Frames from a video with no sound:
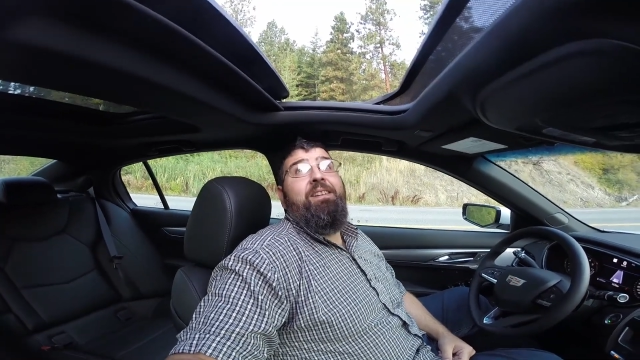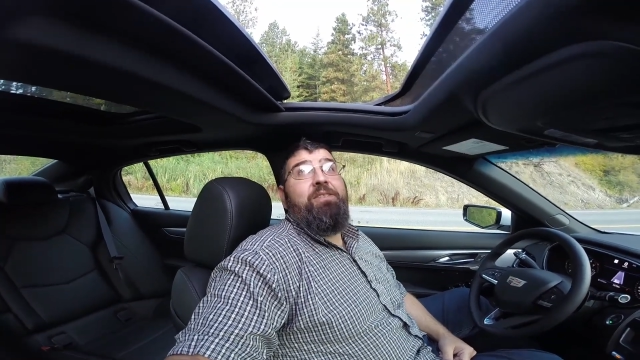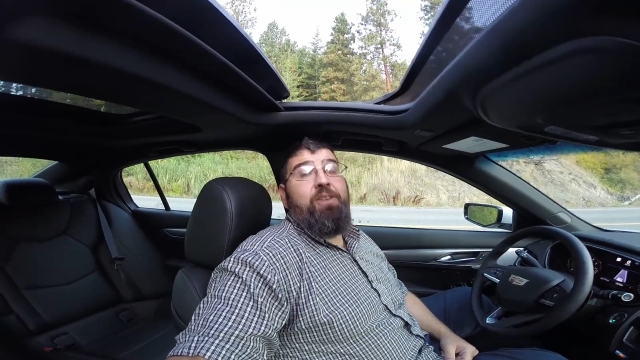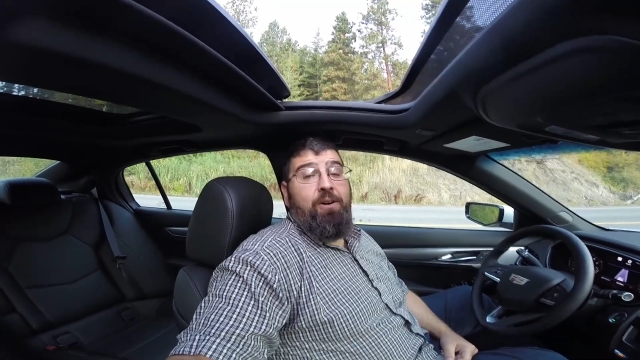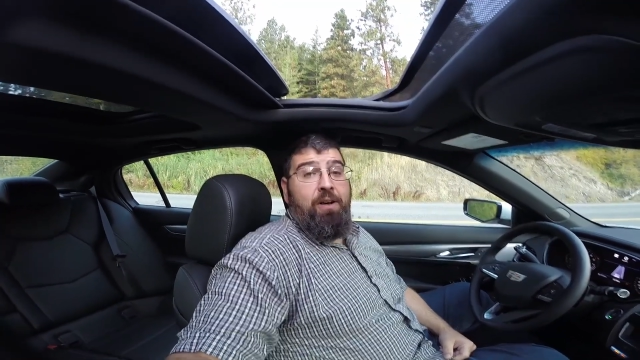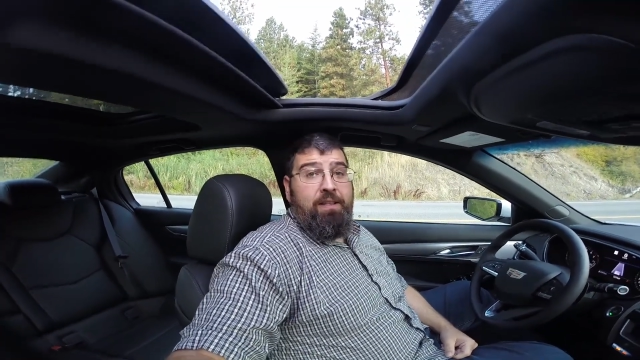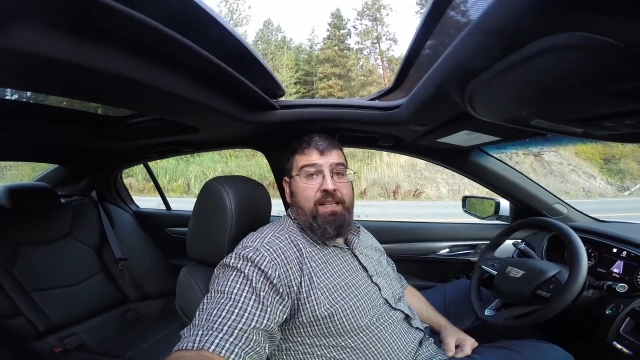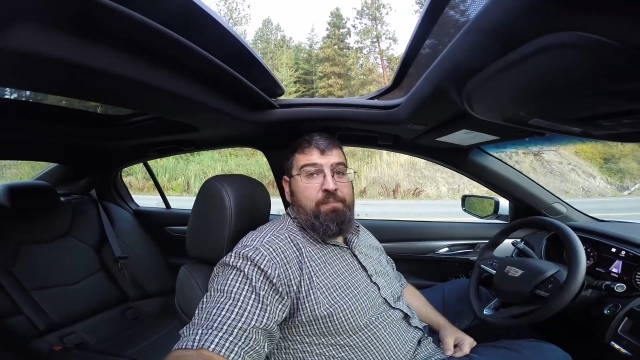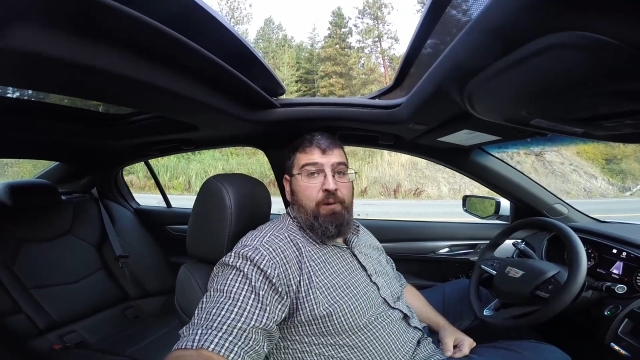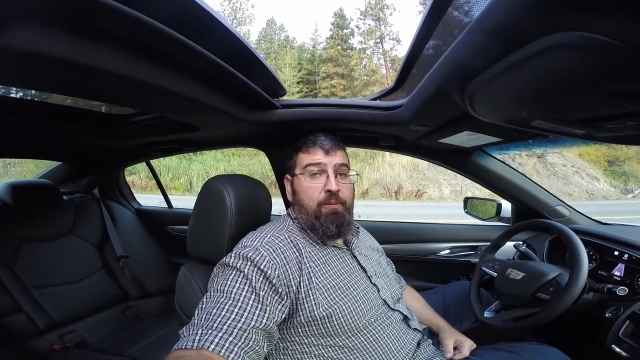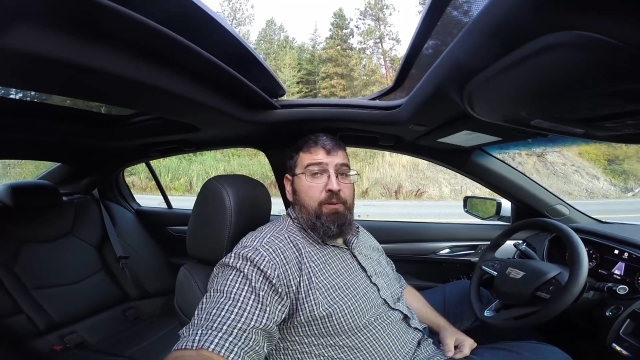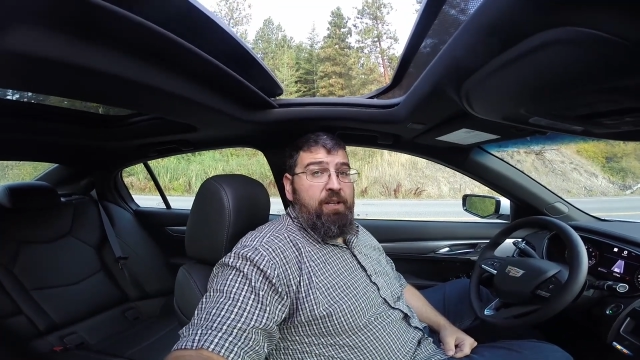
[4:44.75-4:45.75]
So that's
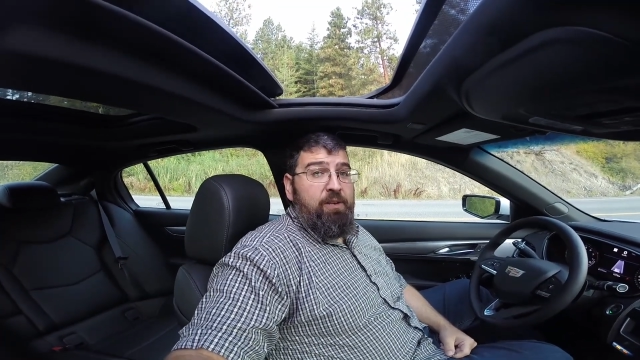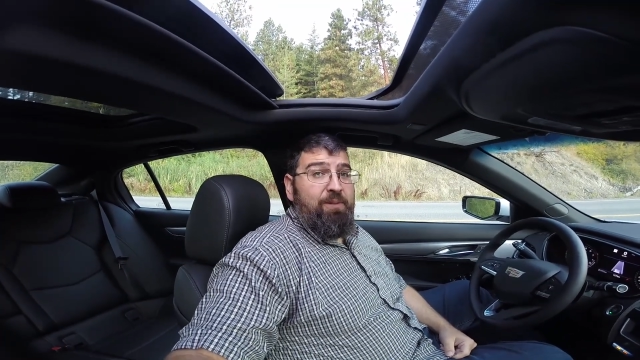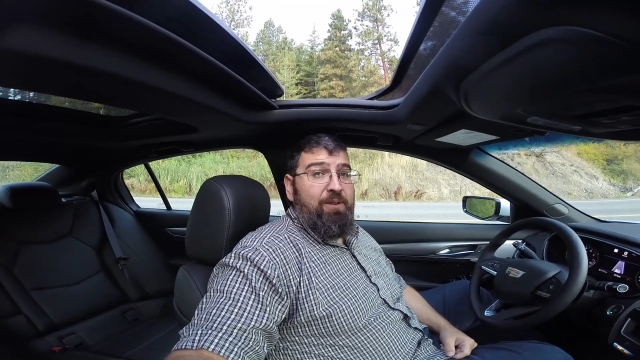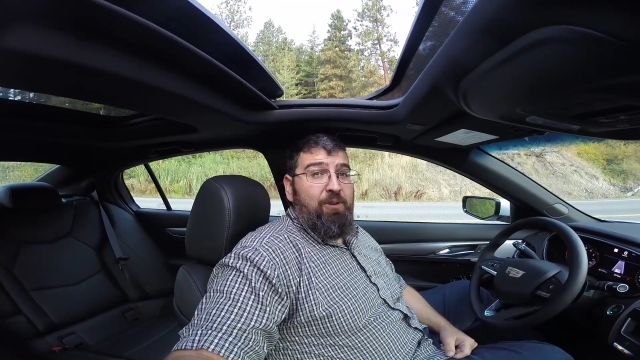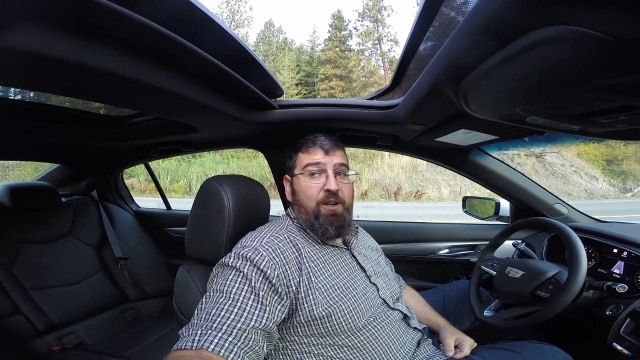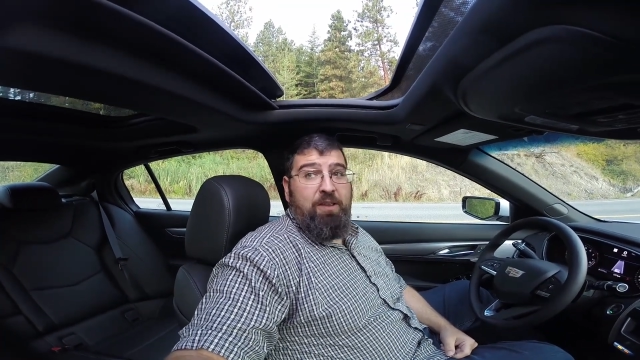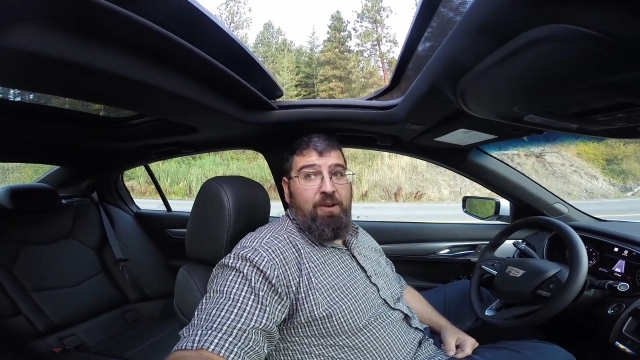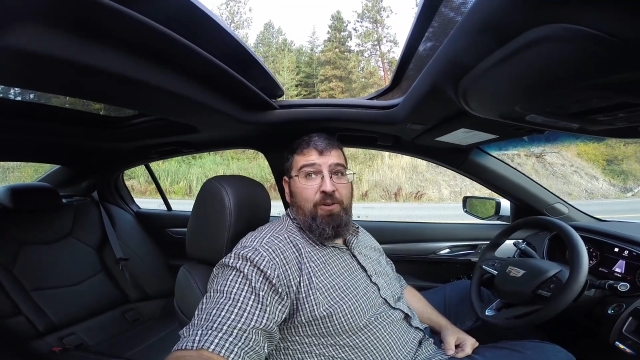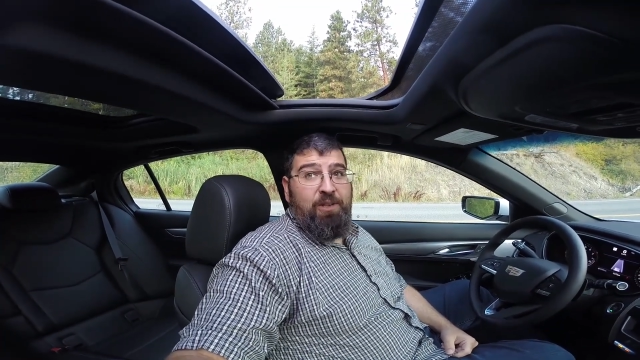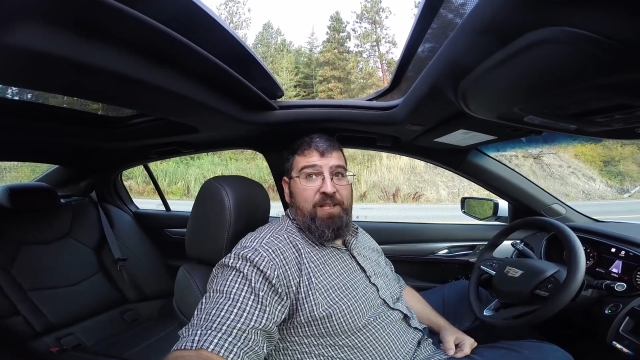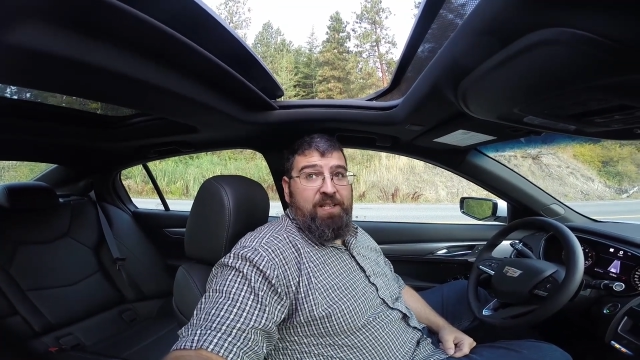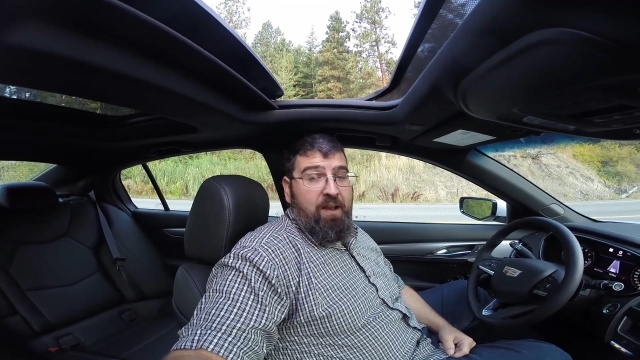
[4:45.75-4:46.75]
probably going to be one of the
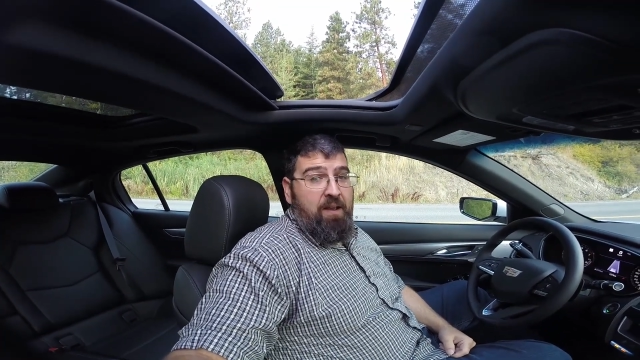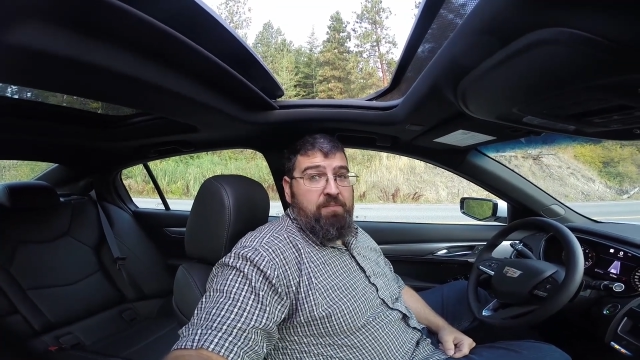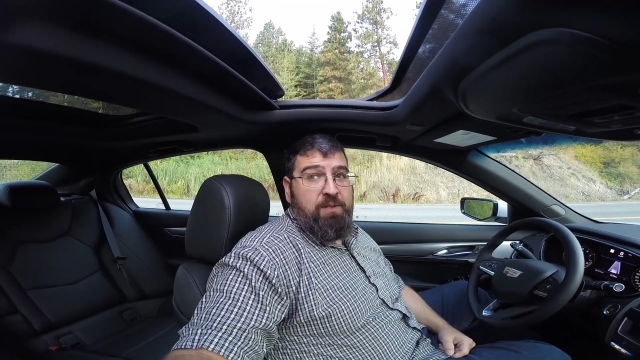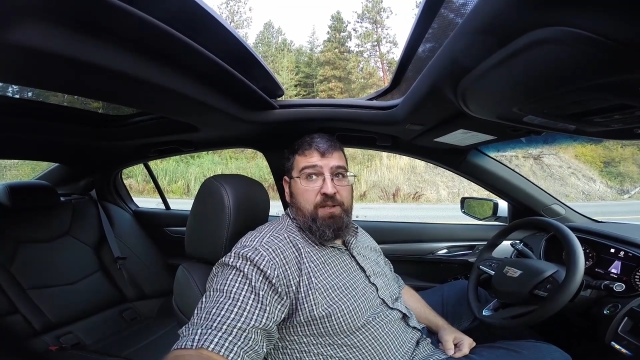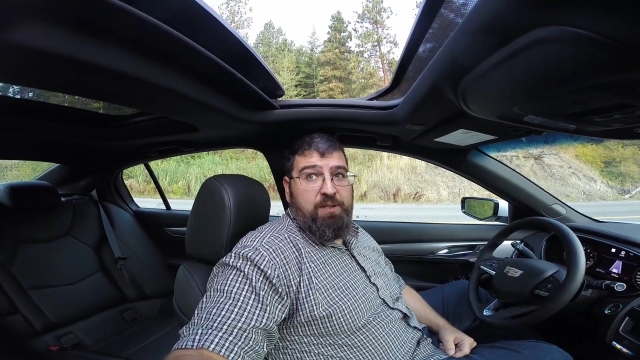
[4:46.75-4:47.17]
only times